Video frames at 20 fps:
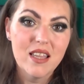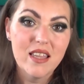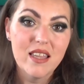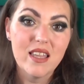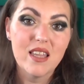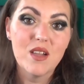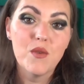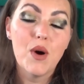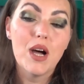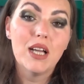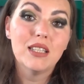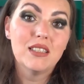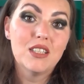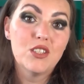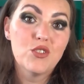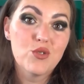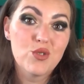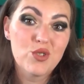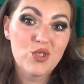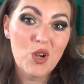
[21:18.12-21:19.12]
He
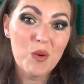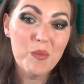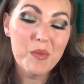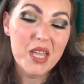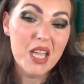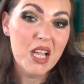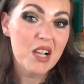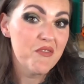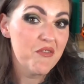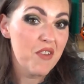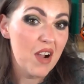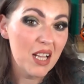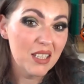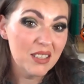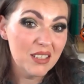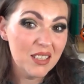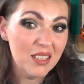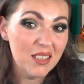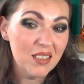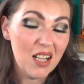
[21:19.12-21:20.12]
wanted to stop being a
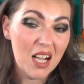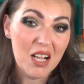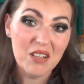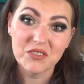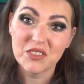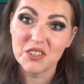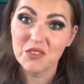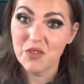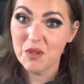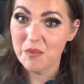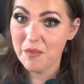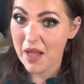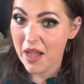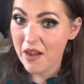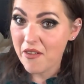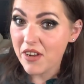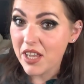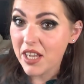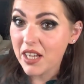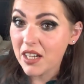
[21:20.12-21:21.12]
father after
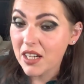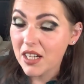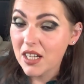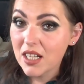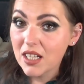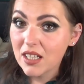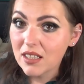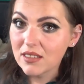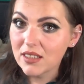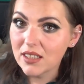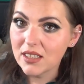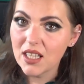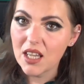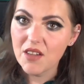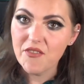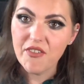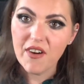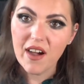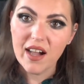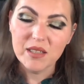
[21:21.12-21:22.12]
remarrying? Did
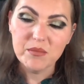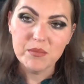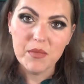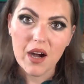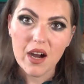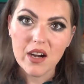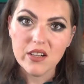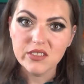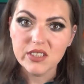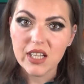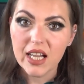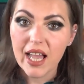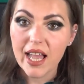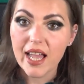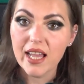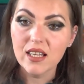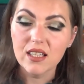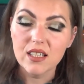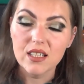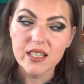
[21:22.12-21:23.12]
he find Martha
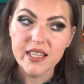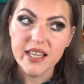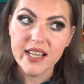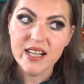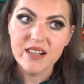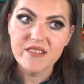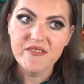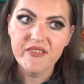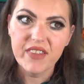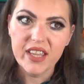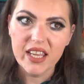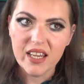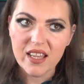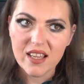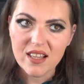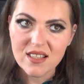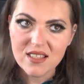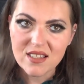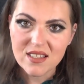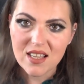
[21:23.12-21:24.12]
Ann an
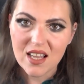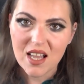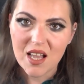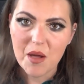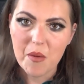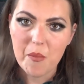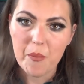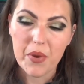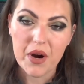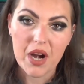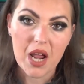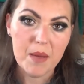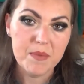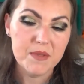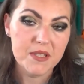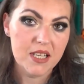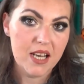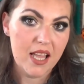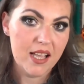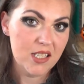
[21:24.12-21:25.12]
inconvenience and
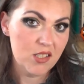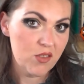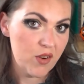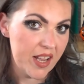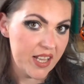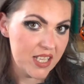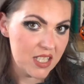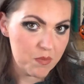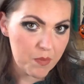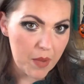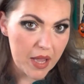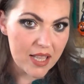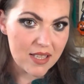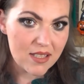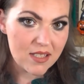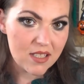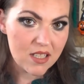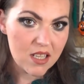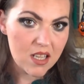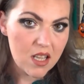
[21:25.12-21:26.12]
perhaps an extra
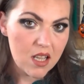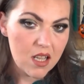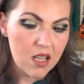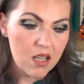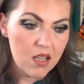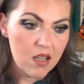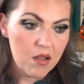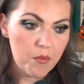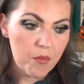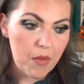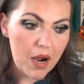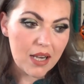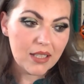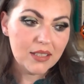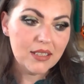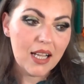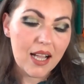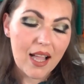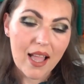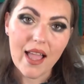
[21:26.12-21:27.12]
expense?
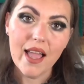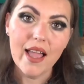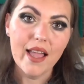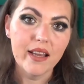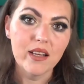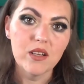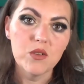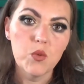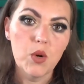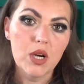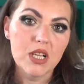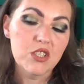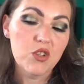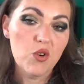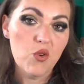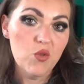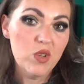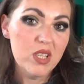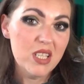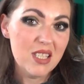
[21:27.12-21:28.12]
Martha Ann was
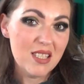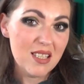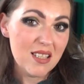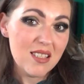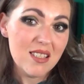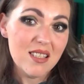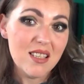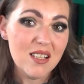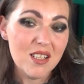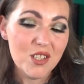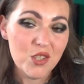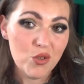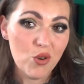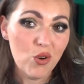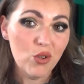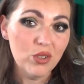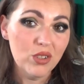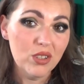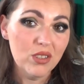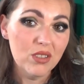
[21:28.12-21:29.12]
only six years
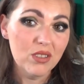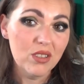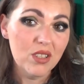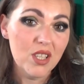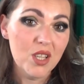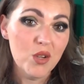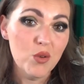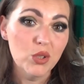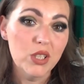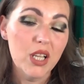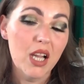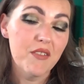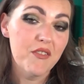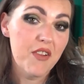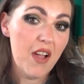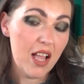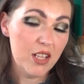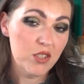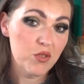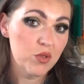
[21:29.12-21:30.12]
old. He would have
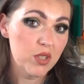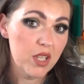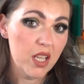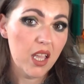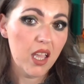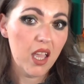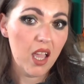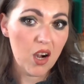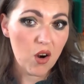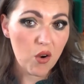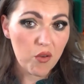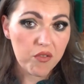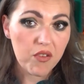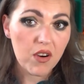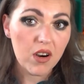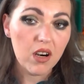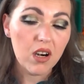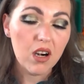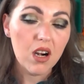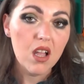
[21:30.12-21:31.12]
had to take care of
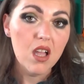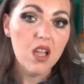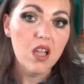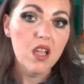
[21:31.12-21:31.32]
her.